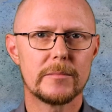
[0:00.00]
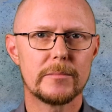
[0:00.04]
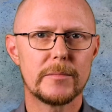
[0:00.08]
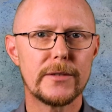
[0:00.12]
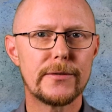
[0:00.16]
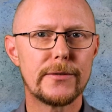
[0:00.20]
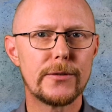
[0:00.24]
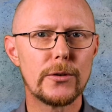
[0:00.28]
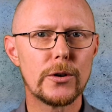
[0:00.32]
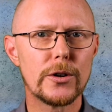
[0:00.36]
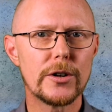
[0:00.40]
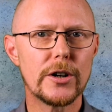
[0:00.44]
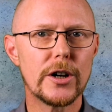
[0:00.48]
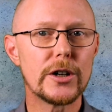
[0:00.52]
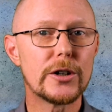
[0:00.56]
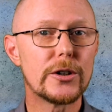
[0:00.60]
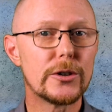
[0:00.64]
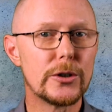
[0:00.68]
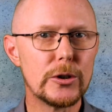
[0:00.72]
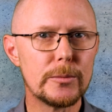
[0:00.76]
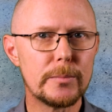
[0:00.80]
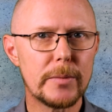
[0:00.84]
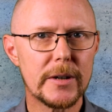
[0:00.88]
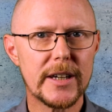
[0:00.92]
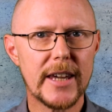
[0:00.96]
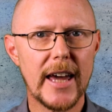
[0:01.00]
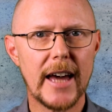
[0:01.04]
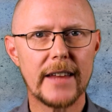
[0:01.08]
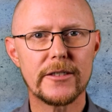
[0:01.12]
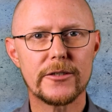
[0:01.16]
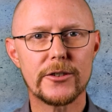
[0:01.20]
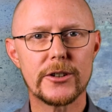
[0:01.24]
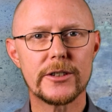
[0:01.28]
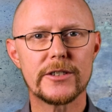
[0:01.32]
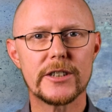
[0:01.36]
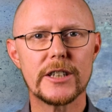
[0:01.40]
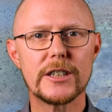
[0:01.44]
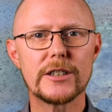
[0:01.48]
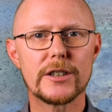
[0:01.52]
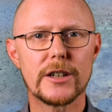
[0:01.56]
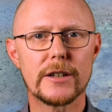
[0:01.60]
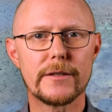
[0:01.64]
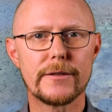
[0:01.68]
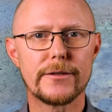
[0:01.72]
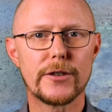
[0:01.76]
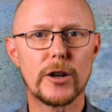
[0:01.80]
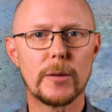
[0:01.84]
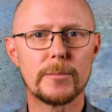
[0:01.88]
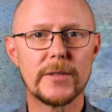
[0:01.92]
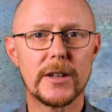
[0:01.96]
Before a group can
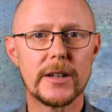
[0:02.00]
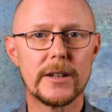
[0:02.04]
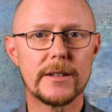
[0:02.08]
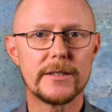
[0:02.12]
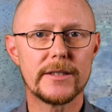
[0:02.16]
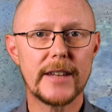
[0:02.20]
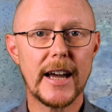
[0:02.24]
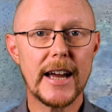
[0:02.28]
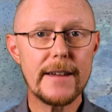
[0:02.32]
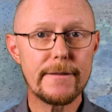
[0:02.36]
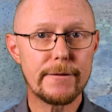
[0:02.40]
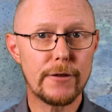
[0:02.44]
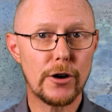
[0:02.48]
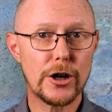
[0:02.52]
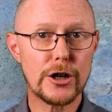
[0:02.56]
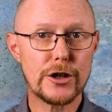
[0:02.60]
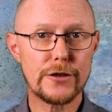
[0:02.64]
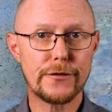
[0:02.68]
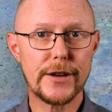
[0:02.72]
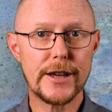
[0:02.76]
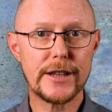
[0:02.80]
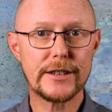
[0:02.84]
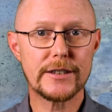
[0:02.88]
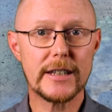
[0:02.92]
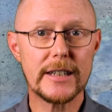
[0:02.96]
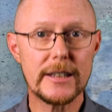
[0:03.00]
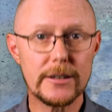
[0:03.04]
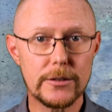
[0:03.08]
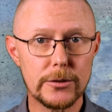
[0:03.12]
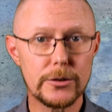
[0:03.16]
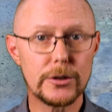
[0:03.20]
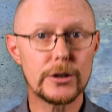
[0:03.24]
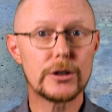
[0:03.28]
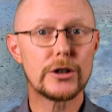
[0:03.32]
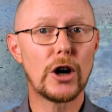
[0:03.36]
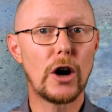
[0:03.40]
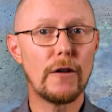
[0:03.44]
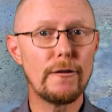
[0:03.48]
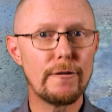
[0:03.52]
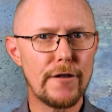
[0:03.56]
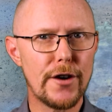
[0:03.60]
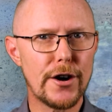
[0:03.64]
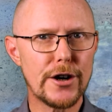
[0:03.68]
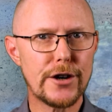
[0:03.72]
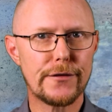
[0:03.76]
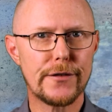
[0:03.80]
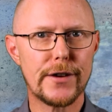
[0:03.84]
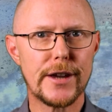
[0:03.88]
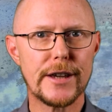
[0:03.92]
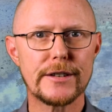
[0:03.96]
transition from the diverge phase into the
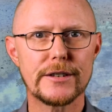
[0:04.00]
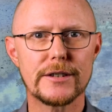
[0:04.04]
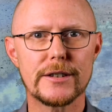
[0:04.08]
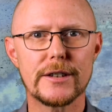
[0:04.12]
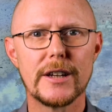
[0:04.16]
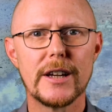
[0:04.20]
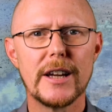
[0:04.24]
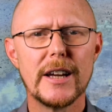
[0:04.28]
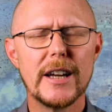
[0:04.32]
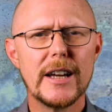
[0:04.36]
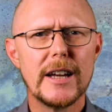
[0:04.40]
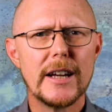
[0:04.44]
converge phase,